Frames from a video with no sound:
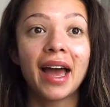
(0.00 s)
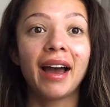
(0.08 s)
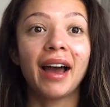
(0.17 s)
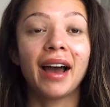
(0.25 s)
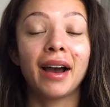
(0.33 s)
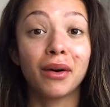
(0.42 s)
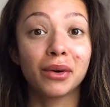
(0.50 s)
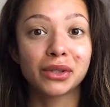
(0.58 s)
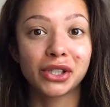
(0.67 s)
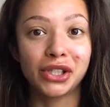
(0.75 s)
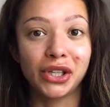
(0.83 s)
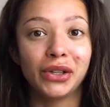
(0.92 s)
how
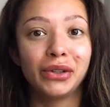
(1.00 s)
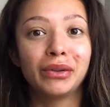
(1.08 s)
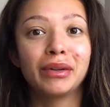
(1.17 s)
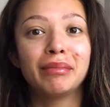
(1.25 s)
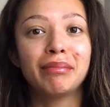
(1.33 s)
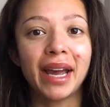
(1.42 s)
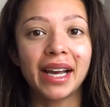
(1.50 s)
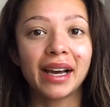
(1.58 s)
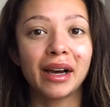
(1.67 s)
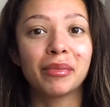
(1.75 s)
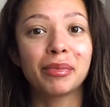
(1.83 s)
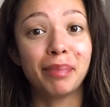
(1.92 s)
to do
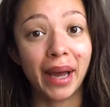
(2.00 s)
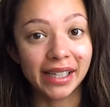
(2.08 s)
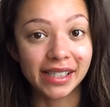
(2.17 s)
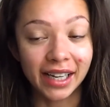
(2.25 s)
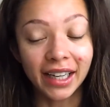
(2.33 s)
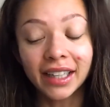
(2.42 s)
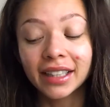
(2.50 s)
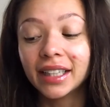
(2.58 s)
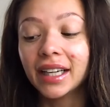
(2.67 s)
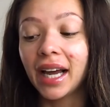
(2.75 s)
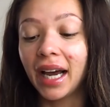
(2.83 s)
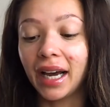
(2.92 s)
makeup better.
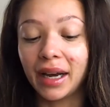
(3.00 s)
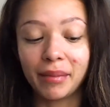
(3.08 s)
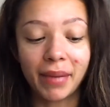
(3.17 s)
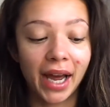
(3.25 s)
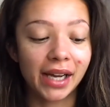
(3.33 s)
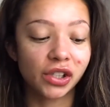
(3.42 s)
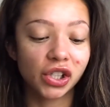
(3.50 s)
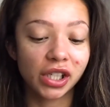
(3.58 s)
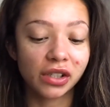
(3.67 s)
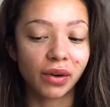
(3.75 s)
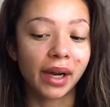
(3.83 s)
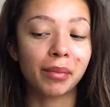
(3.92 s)
And
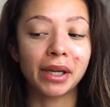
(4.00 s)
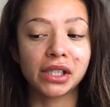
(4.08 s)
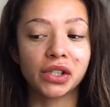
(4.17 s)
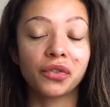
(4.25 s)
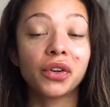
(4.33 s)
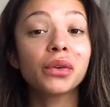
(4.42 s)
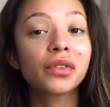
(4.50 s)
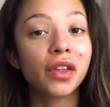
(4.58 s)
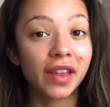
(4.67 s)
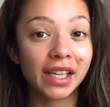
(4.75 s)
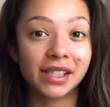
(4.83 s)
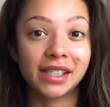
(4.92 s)
she's recommended a few of the
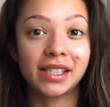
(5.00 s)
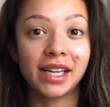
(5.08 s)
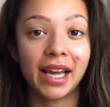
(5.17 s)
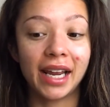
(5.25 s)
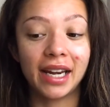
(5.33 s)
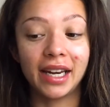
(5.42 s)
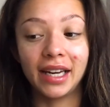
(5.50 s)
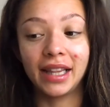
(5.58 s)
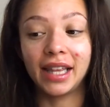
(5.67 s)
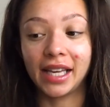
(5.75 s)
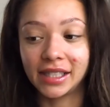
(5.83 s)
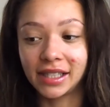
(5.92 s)
things in
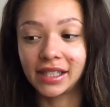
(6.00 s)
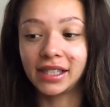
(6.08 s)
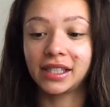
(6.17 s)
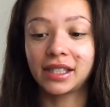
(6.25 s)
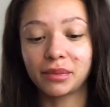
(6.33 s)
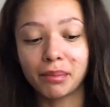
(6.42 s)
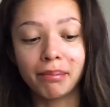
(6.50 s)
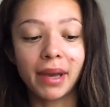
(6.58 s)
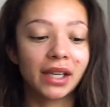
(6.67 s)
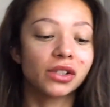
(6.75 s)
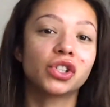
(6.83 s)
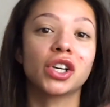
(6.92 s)
this
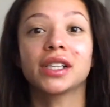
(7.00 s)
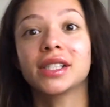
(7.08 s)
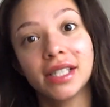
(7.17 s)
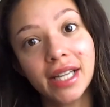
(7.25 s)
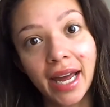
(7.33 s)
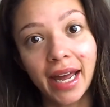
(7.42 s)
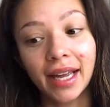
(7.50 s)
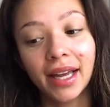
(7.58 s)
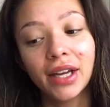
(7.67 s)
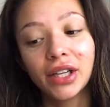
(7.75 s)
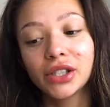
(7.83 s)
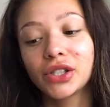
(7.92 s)
mixture today.
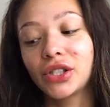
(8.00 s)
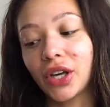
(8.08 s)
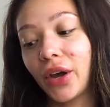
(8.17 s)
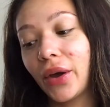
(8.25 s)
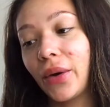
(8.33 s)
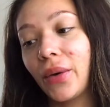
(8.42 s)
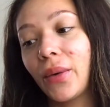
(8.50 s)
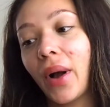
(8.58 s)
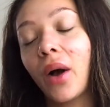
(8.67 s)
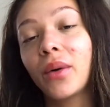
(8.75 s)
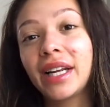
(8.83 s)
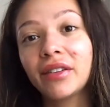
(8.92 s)
So
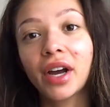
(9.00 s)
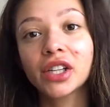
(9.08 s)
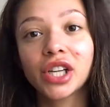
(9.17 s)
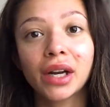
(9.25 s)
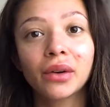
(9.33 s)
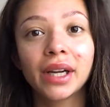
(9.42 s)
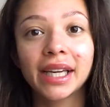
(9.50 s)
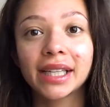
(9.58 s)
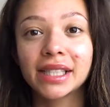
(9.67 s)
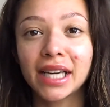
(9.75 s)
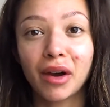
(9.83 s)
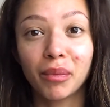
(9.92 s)
I'll leave her channel
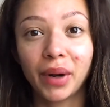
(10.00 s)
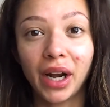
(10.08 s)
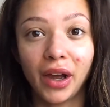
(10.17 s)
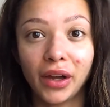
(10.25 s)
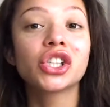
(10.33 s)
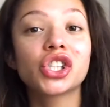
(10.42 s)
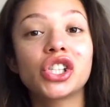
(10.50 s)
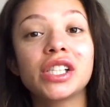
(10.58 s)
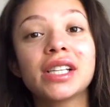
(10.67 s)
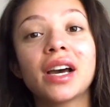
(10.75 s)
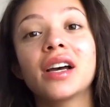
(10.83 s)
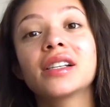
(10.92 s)
link down below. She
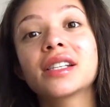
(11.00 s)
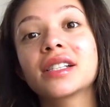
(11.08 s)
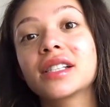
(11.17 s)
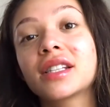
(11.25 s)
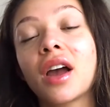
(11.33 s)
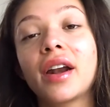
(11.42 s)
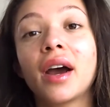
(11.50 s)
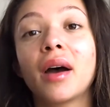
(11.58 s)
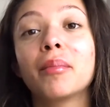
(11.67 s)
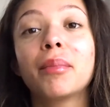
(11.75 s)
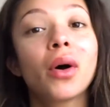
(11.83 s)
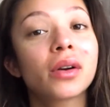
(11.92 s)
does designer
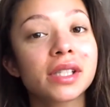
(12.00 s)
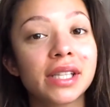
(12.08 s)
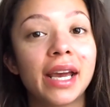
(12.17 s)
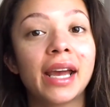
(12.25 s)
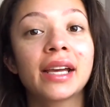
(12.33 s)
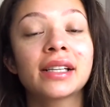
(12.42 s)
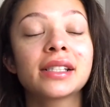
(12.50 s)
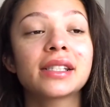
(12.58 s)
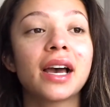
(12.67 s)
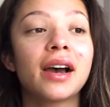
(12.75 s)
unboxings.